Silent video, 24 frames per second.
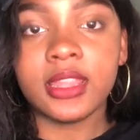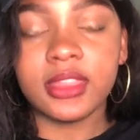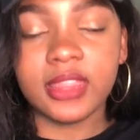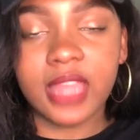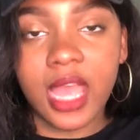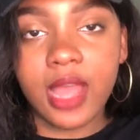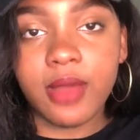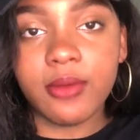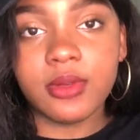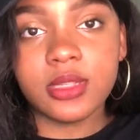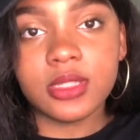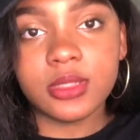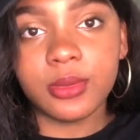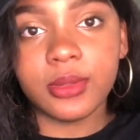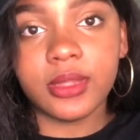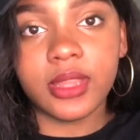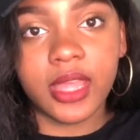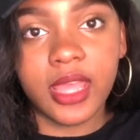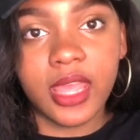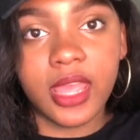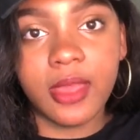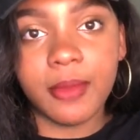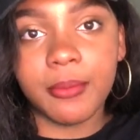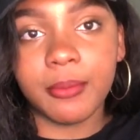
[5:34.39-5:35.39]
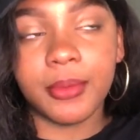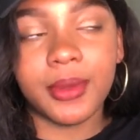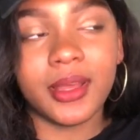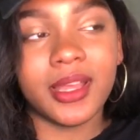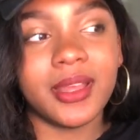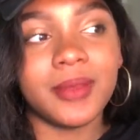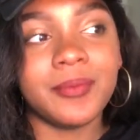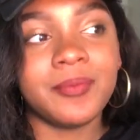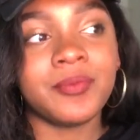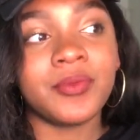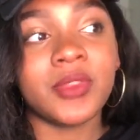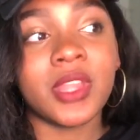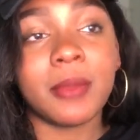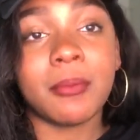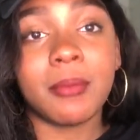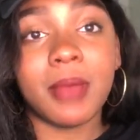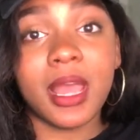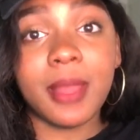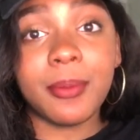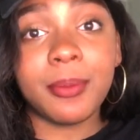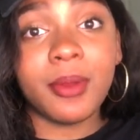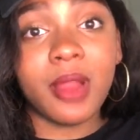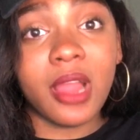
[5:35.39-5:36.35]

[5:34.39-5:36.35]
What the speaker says: That was with him, but my